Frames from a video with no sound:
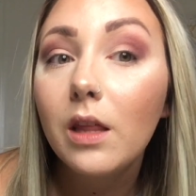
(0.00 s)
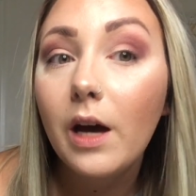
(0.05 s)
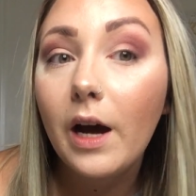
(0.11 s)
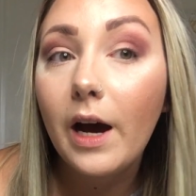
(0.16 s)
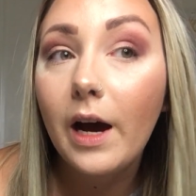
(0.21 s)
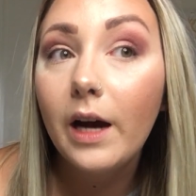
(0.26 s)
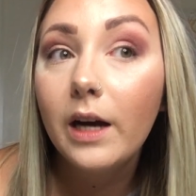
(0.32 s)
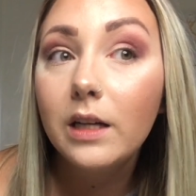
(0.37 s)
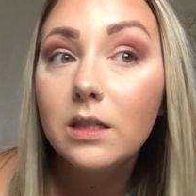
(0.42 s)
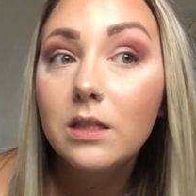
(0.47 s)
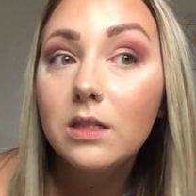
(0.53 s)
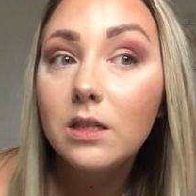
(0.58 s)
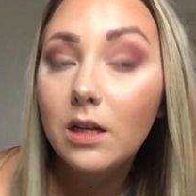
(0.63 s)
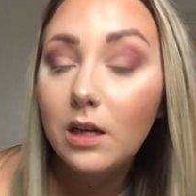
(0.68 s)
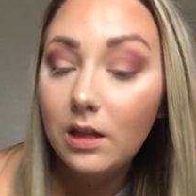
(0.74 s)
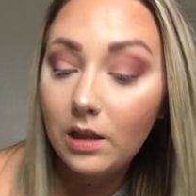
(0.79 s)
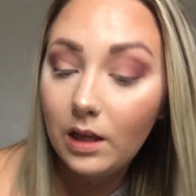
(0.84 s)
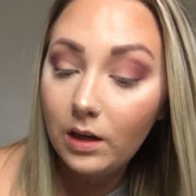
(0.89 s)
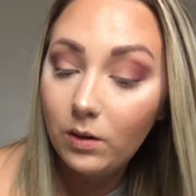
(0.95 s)
that,
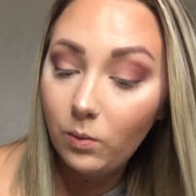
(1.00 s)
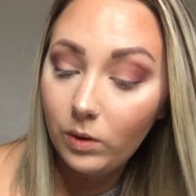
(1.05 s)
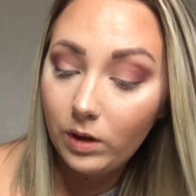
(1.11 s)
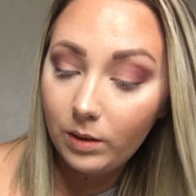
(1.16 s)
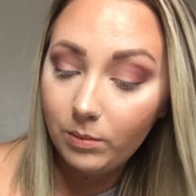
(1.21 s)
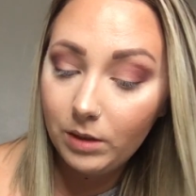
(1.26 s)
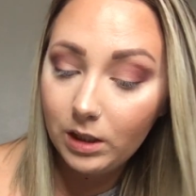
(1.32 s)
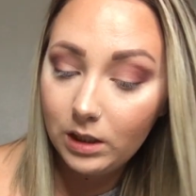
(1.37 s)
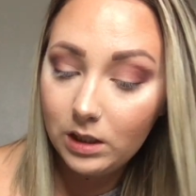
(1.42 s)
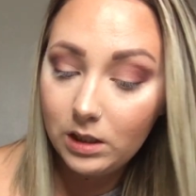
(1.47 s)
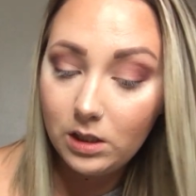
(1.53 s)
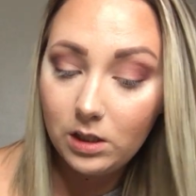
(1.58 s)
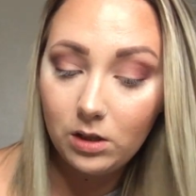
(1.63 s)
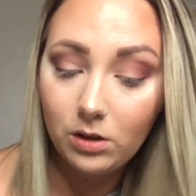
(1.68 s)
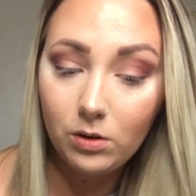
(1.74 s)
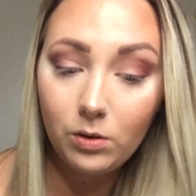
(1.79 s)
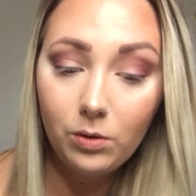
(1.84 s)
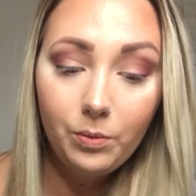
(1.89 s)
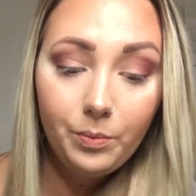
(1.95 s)
and then what I'm going to
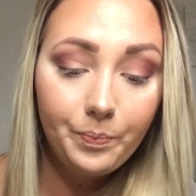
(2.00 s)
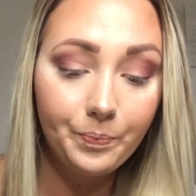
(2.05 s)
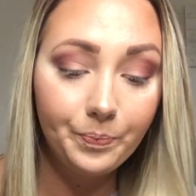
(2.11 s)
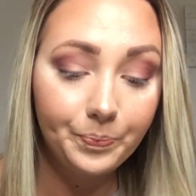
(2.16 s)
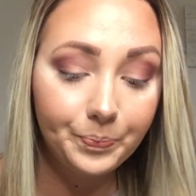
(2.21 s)
do